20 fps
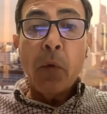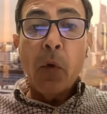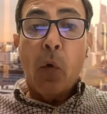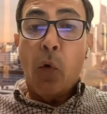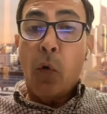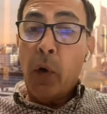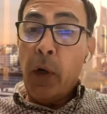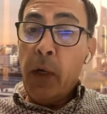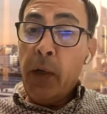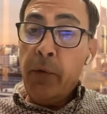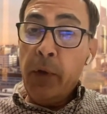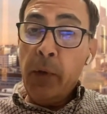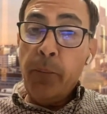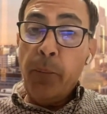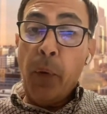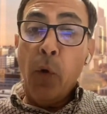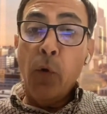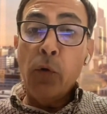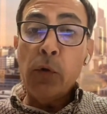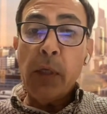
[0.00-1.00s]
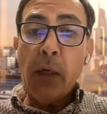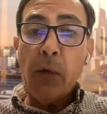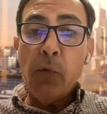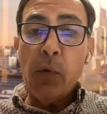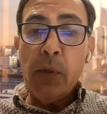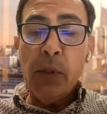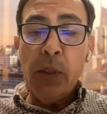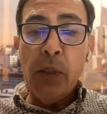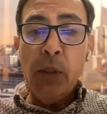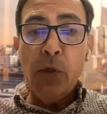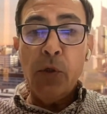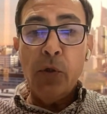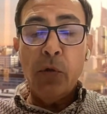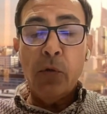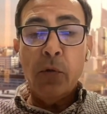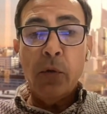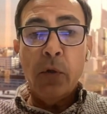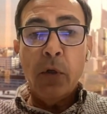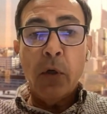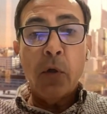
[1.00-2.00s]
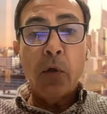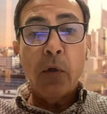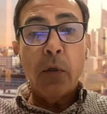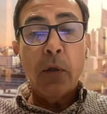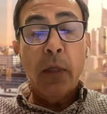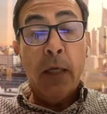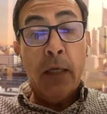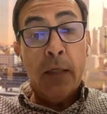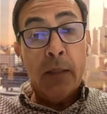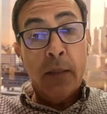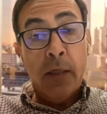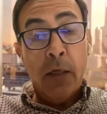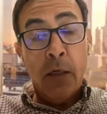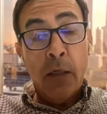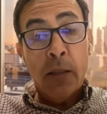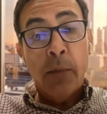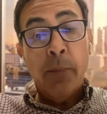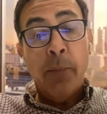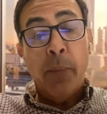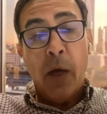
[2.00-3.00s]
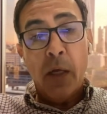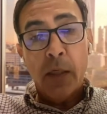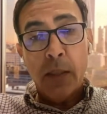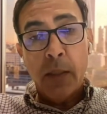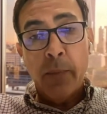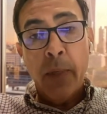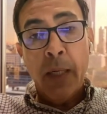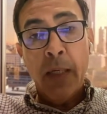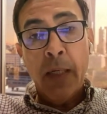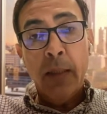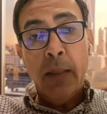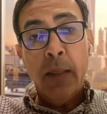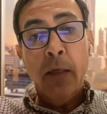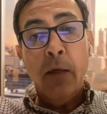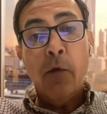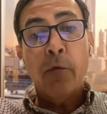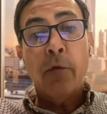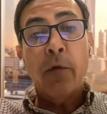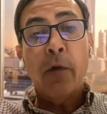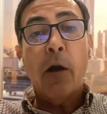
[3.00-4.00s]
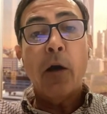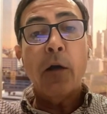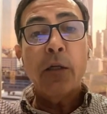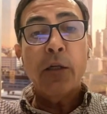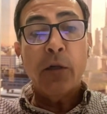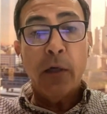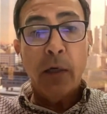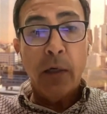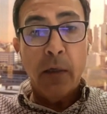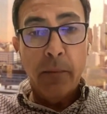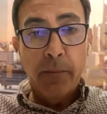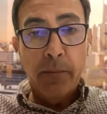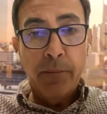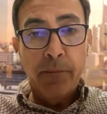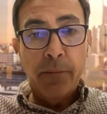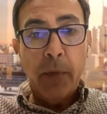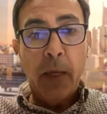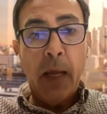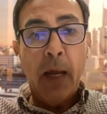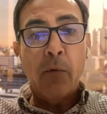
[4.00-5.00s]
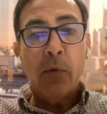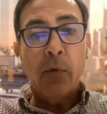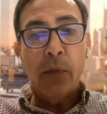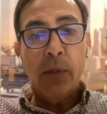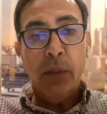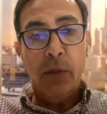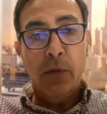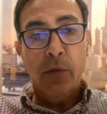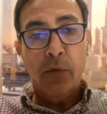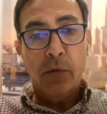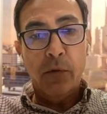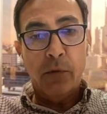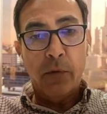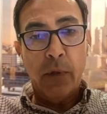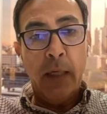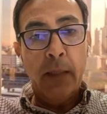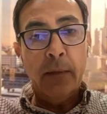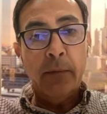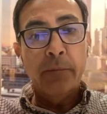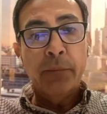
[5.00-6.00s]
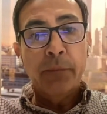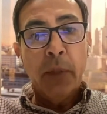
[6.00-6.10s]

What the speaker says: Or even post acquisition, there is a possibility of larger acquisitions, right?